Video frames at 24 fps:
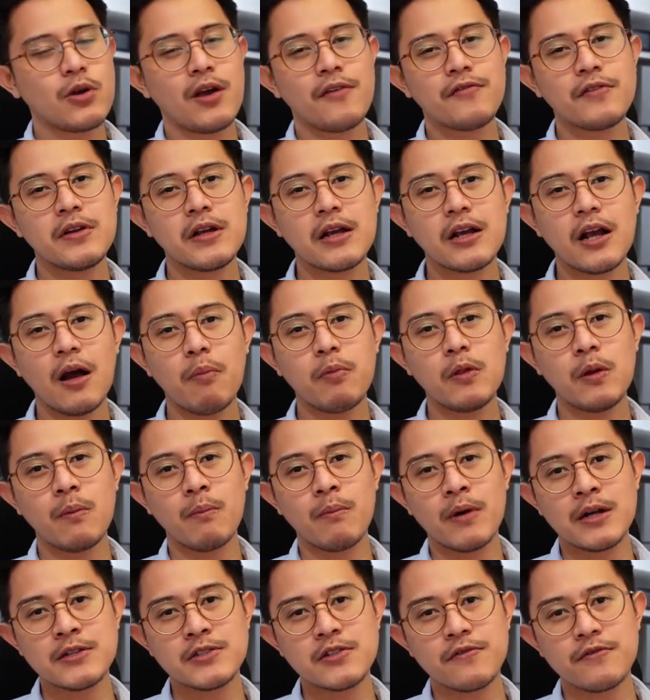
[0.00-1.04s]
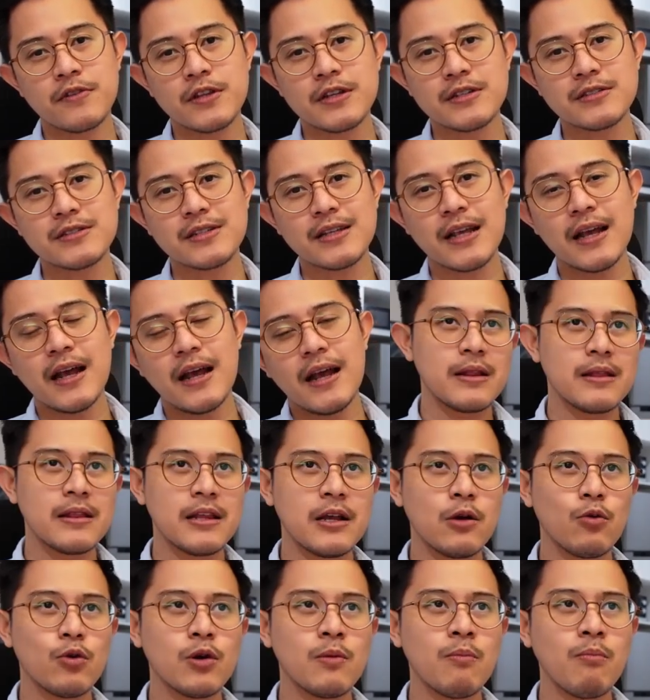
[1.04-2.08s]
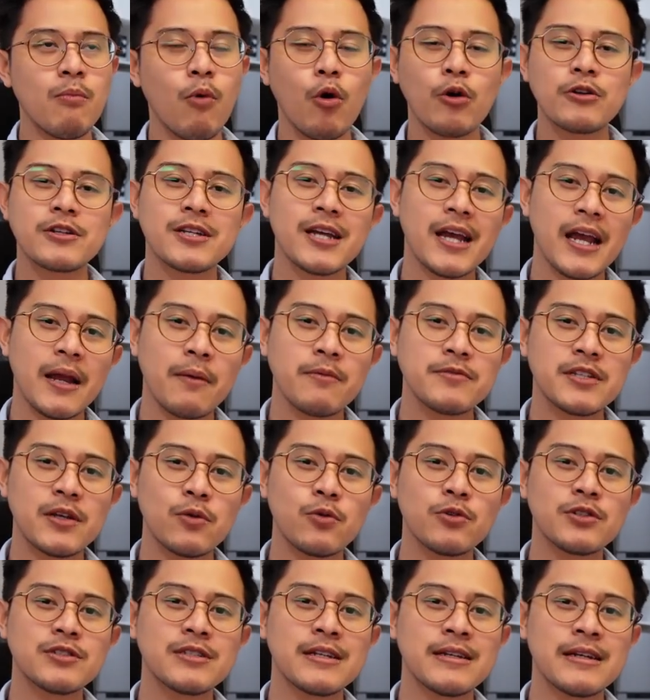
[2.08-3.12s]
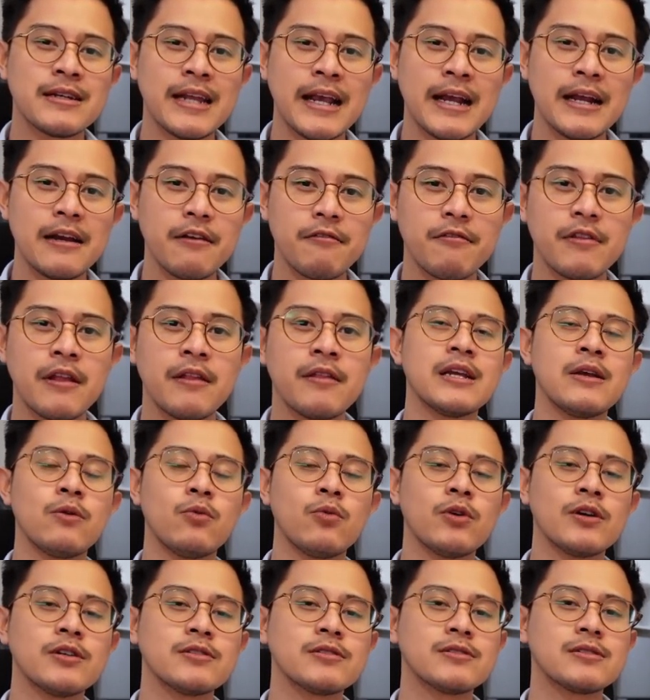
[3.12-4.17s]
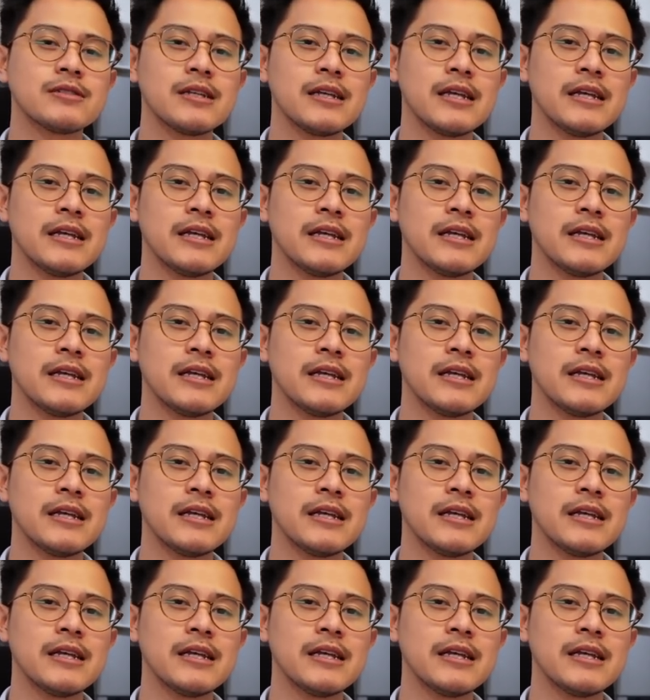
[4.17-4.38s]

after a couple of months of this, there were more times it was in negative than it was